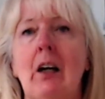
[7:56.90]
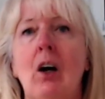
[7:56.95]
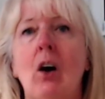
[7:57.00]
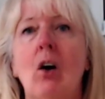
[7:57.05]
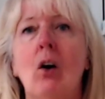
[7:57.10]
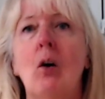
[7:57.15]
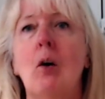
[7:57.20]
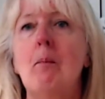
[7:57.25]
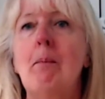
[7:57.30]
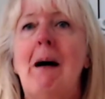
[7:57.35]

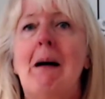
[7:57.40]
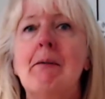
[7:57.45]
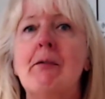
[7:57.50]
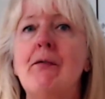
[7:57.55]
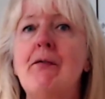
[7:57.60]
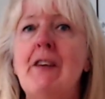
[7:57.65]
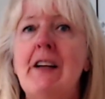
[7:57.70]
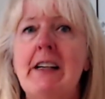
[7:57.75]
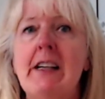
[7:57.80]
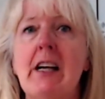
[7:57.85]
or perhaps
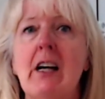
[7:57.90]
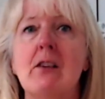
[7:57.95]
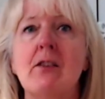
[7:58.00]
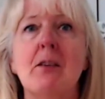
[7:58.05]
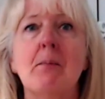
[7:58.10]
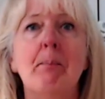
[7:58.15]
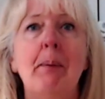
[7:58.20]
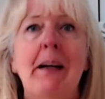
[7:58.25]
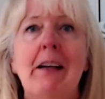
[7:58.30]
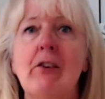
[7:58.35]
videos
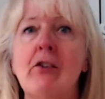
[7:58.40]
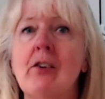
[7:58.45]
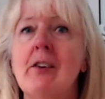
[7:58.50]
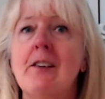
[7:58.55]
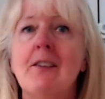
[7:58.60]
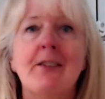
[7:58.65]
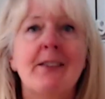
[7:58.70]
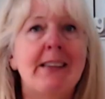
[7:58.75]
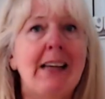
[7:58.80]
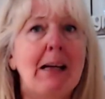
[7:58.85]
and pictures
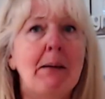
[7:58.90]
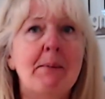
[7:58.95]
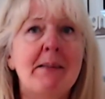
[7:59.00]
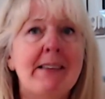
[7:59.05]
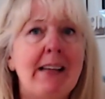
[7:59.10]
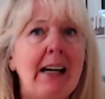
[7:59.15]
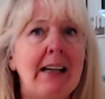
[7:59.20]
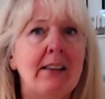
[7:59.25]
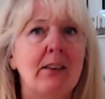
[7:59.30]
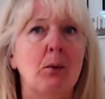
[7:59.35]
of
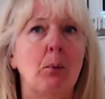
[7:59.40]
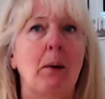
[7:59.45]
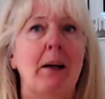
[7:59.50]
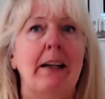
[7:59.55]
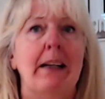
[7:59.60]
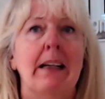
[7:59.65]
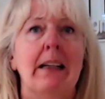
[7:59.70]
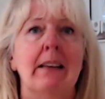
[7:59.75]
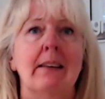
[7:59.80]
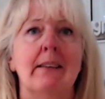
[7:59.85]
same-sex
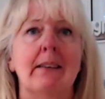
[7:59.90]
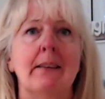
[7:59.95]
weddings.